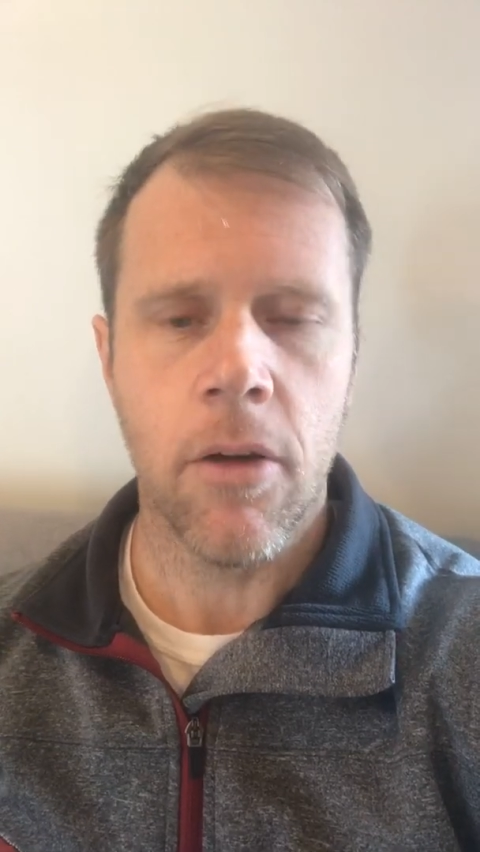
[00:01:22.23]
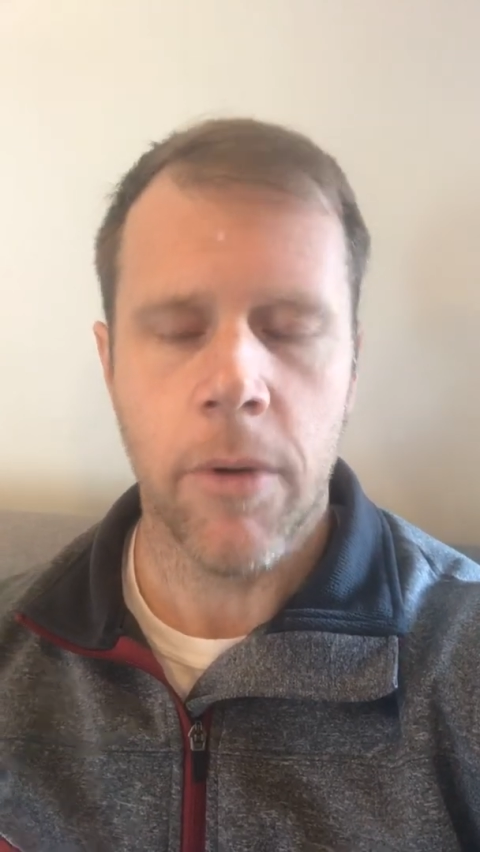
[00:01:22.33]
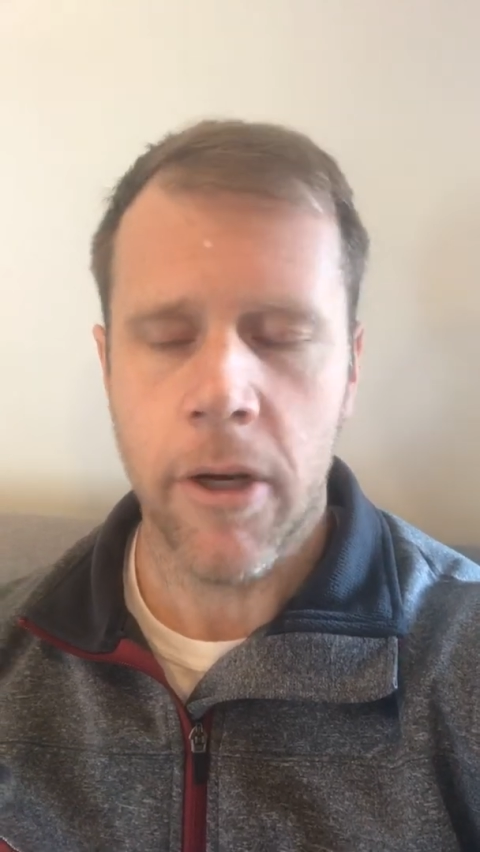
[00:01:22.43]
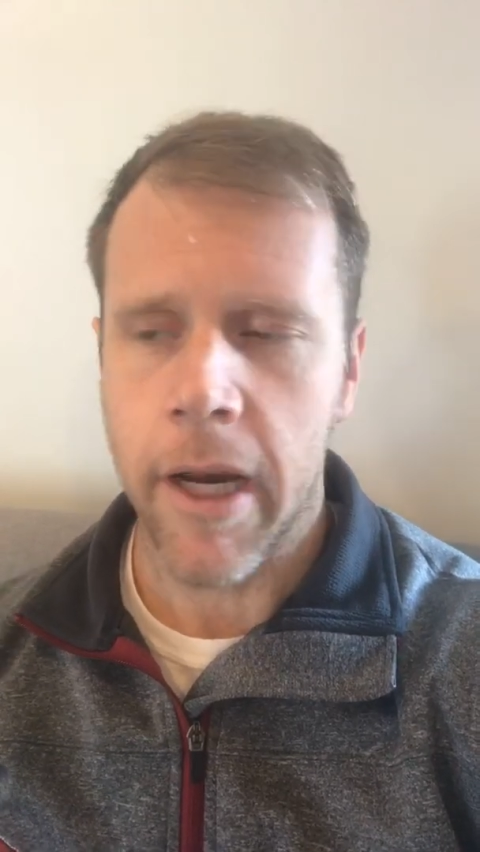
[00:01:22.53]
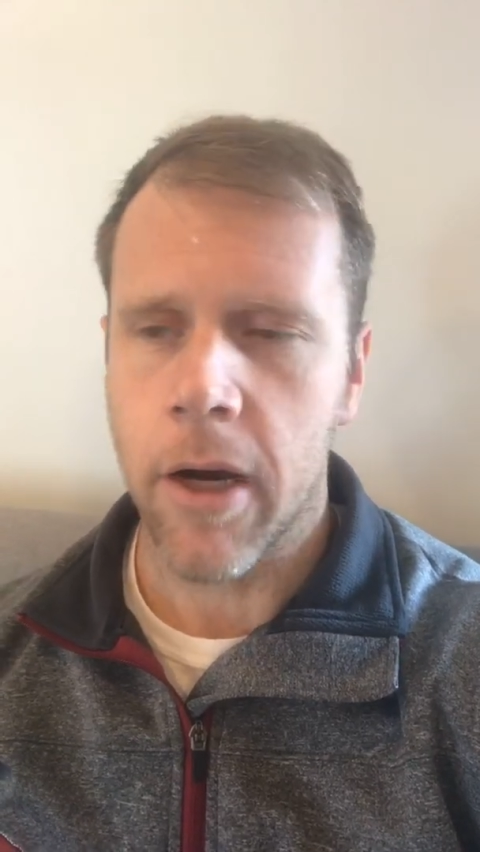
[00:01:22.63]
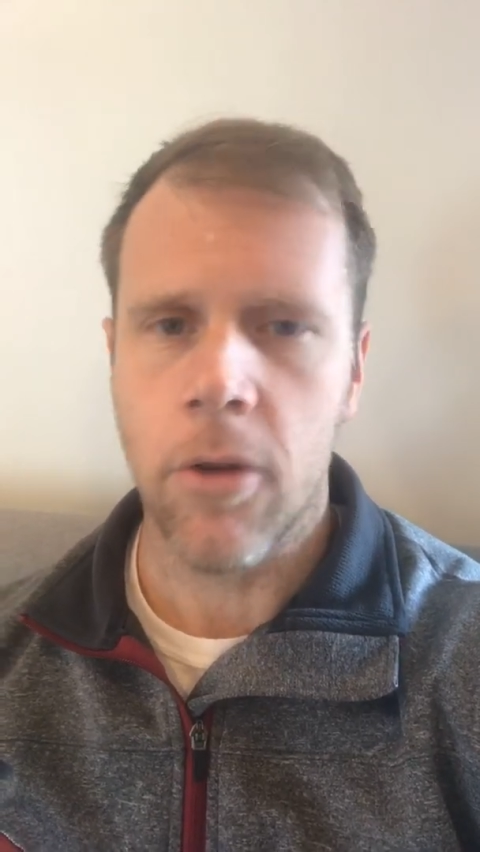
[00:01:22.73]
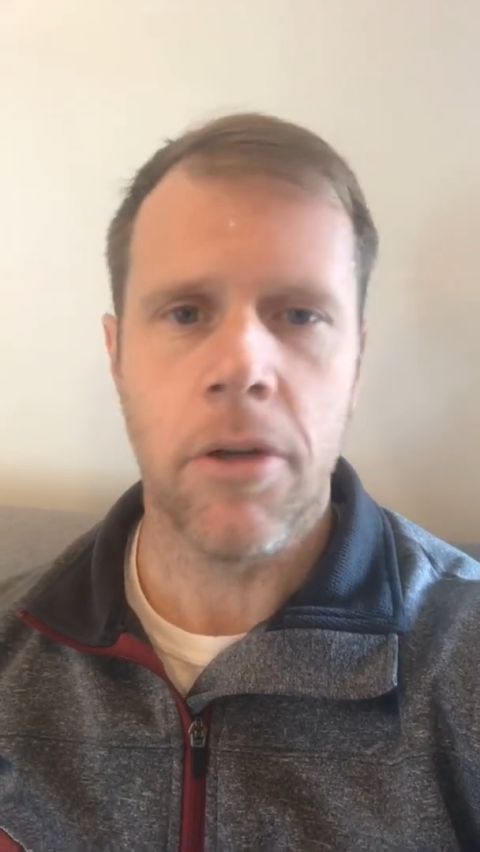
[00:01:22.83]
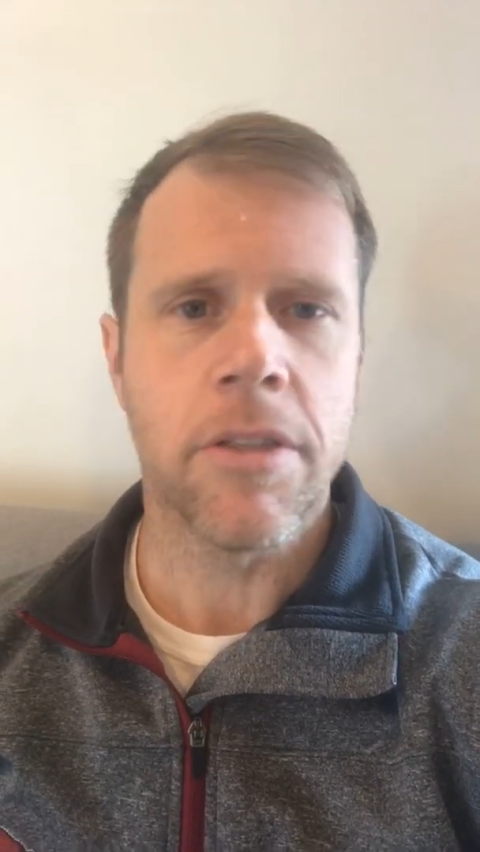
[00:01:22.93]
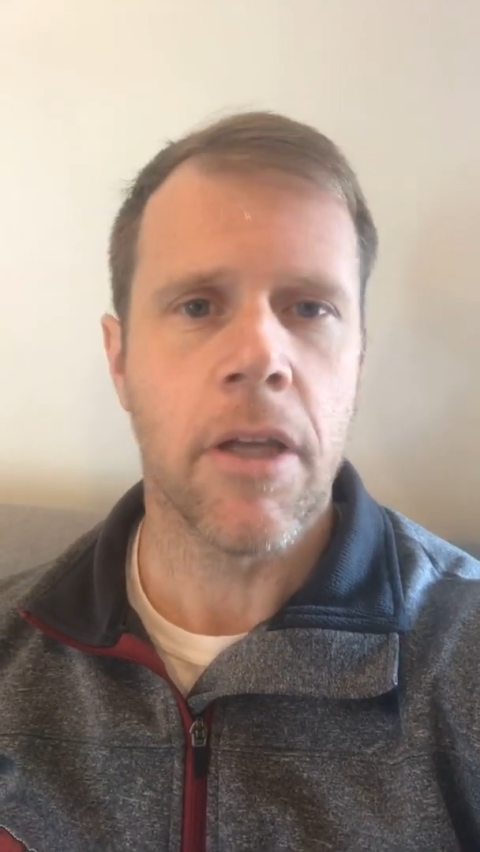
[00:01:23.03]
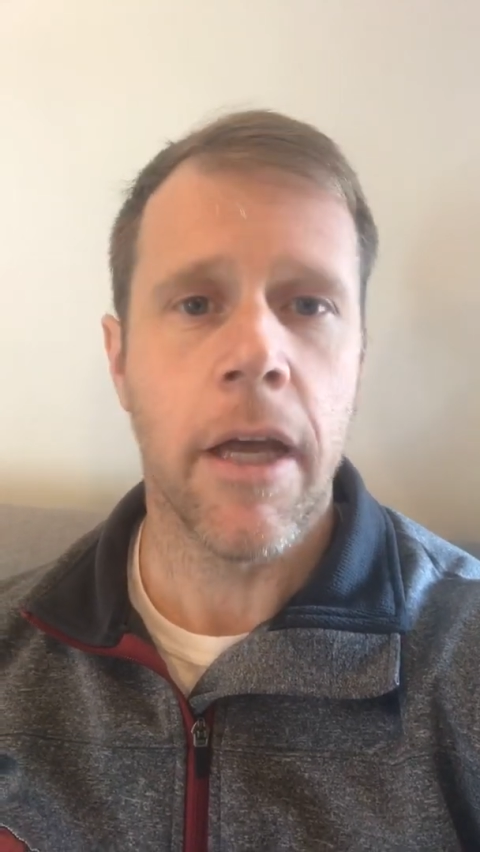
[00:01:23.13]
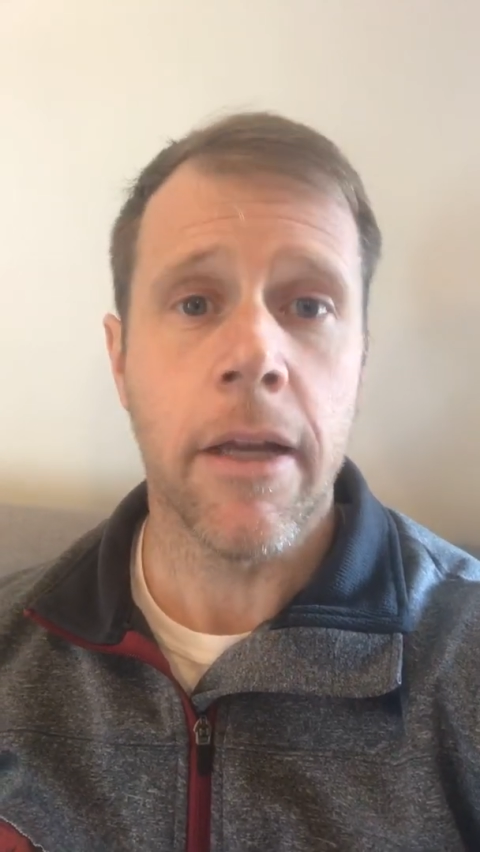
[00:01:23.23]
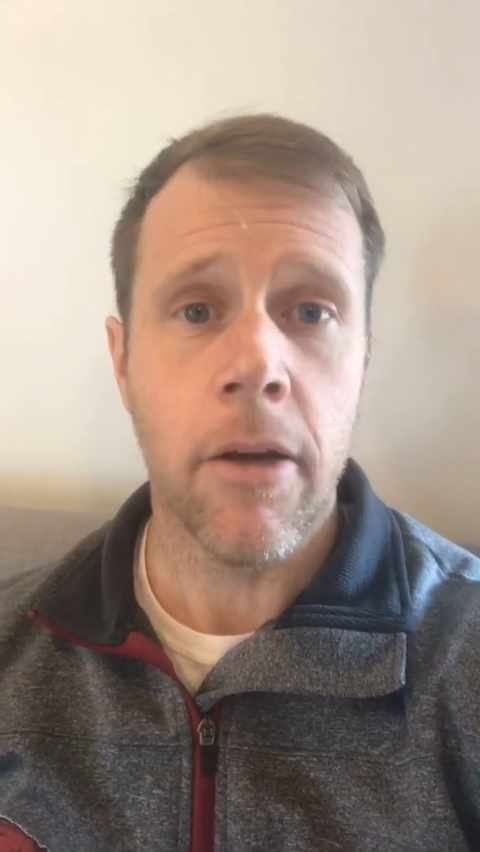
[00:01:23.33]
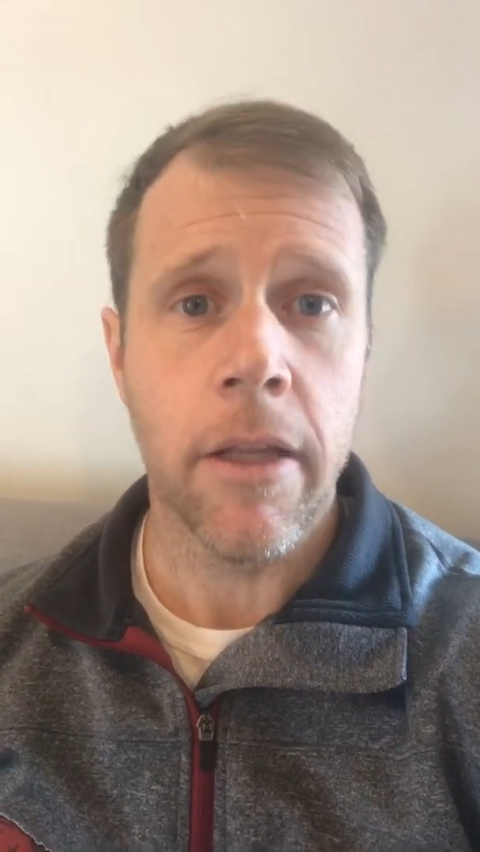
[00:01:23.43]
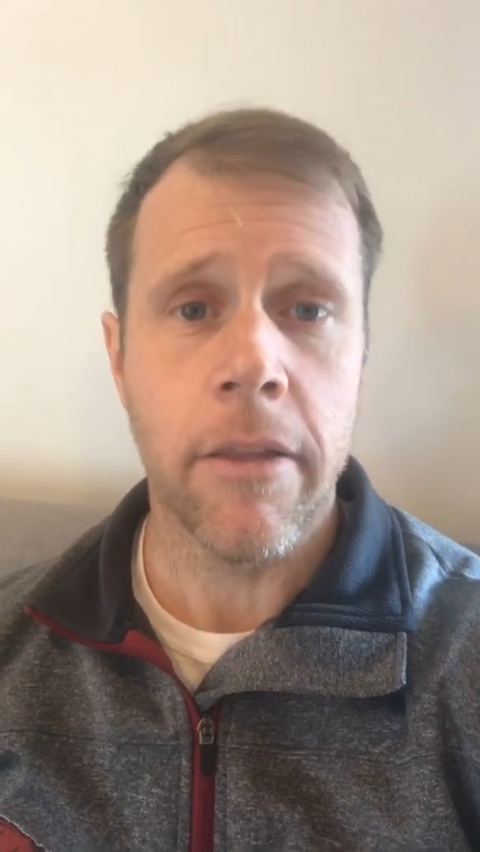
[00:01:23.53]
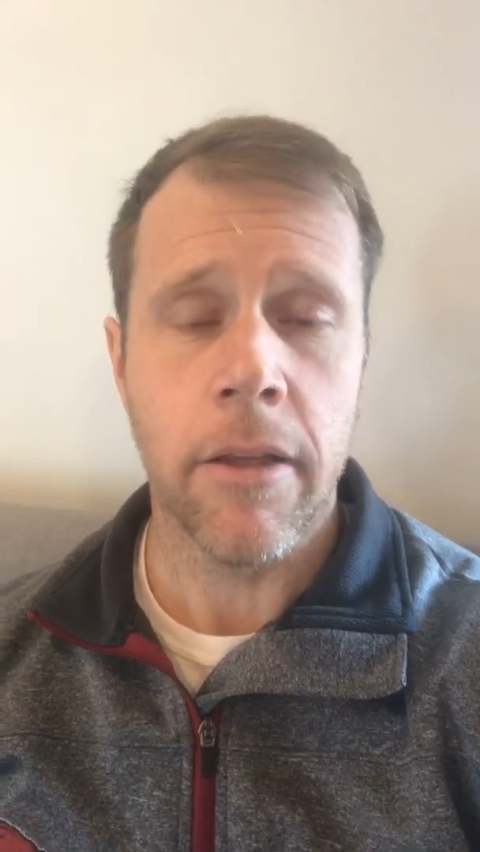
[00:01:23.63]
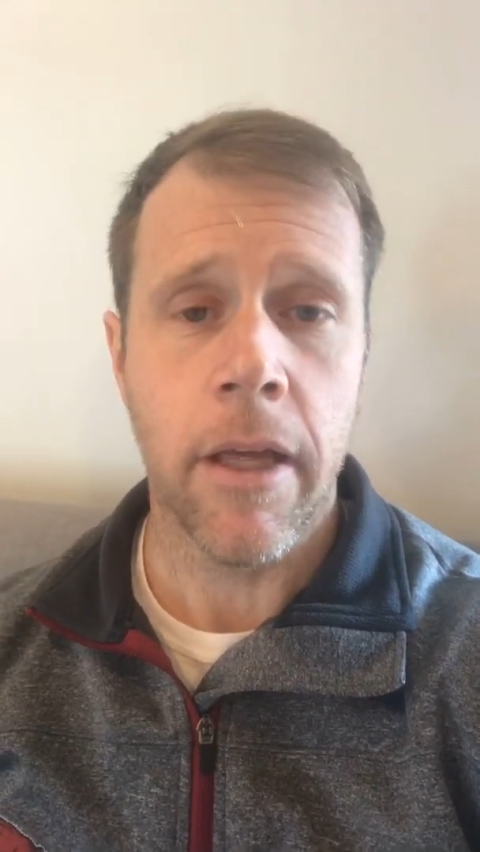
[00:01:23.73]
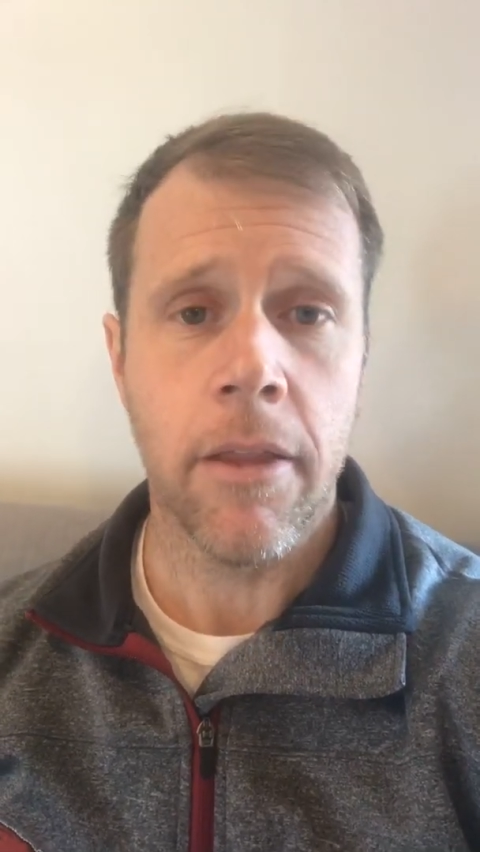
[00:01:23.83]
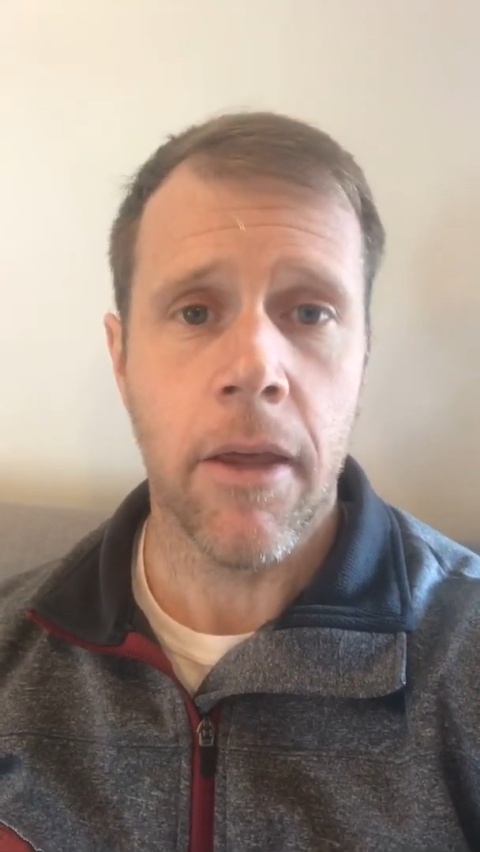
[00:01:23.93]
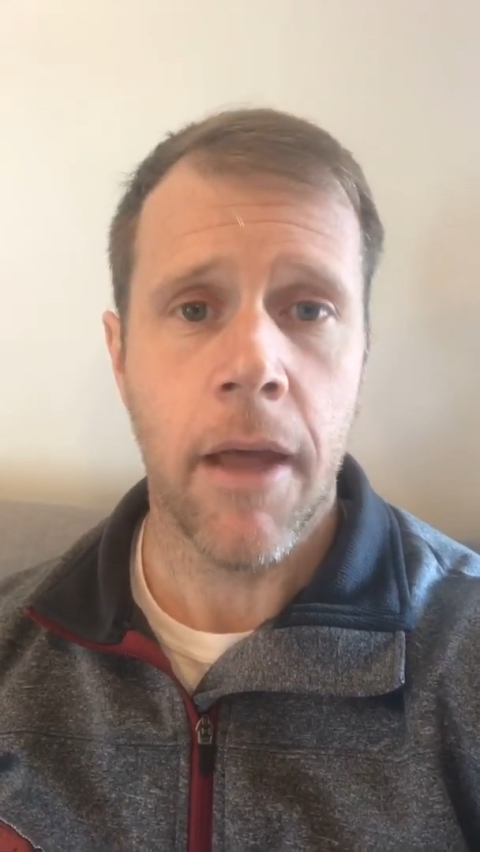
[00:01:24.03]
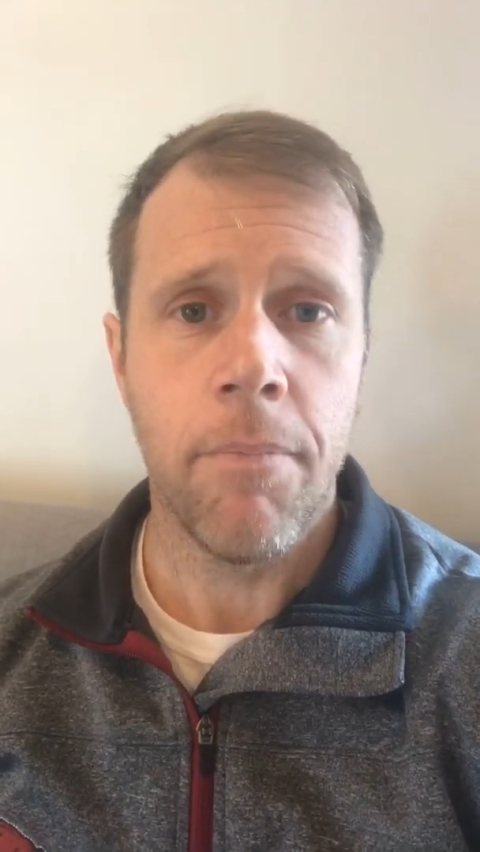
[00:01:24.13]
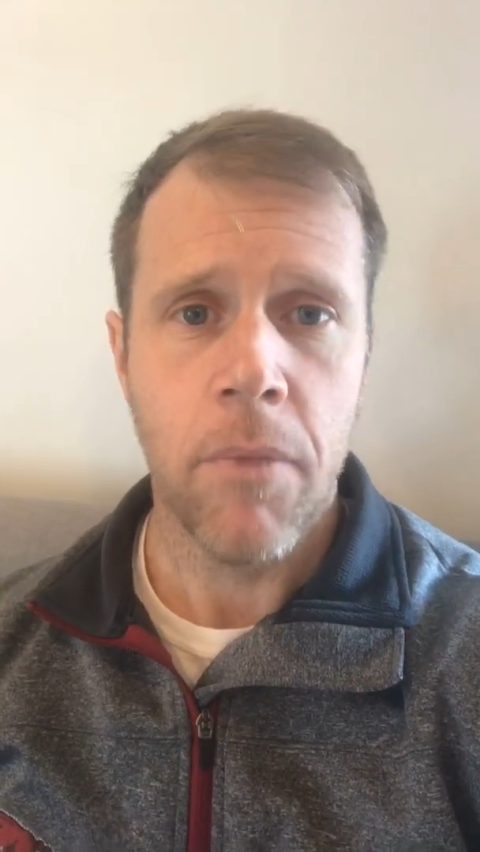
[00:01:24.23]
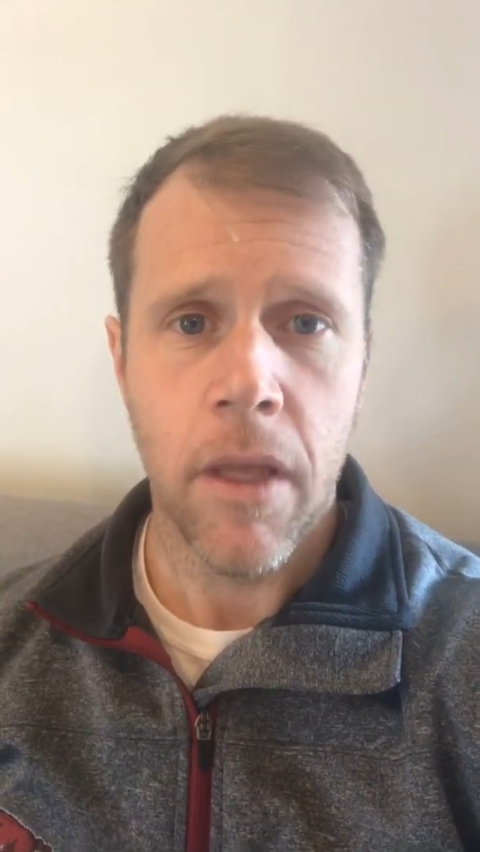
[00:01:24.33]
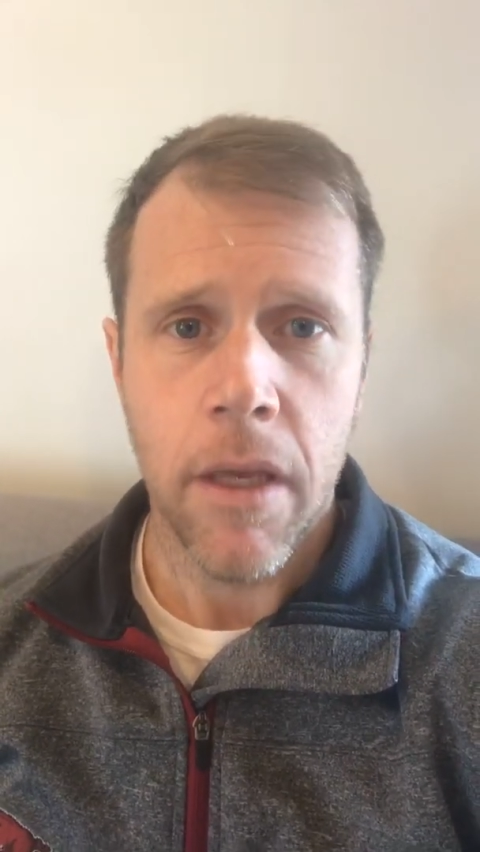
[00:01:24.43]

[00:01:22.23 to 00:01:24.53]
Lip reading: or what her hair looks like or anything like that.